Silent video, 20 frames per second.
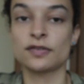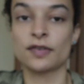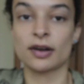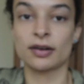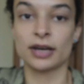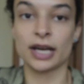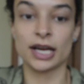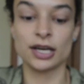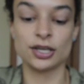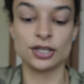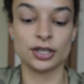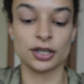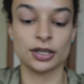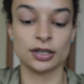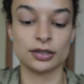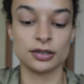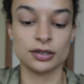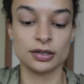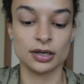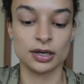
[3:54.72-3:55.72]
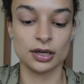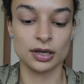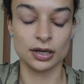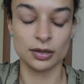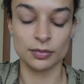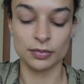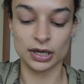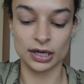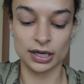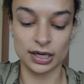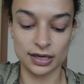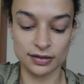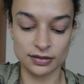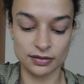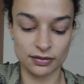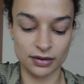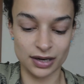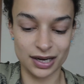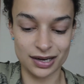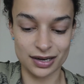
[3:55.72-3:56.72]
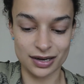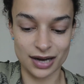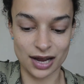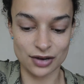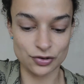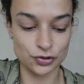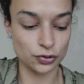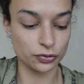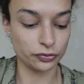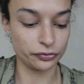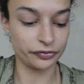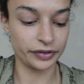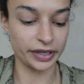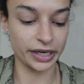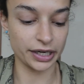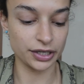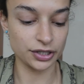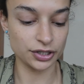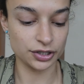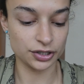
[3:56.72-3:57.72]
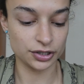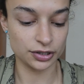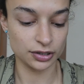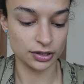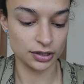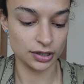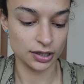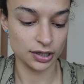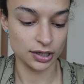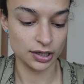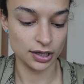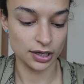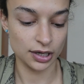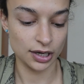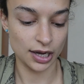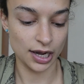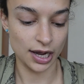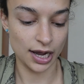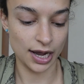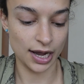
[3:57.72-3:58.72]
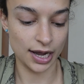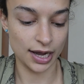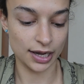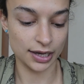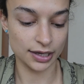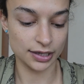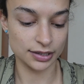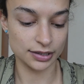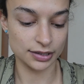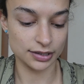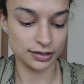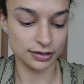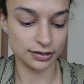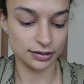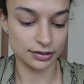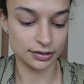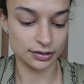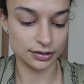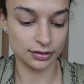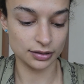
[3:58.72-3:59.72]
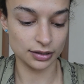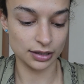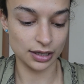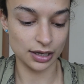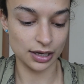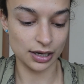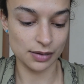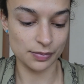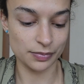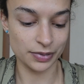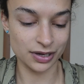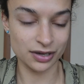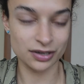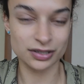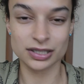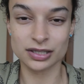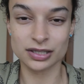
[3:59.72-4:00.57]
foundation. It leaves a very natural finish, and because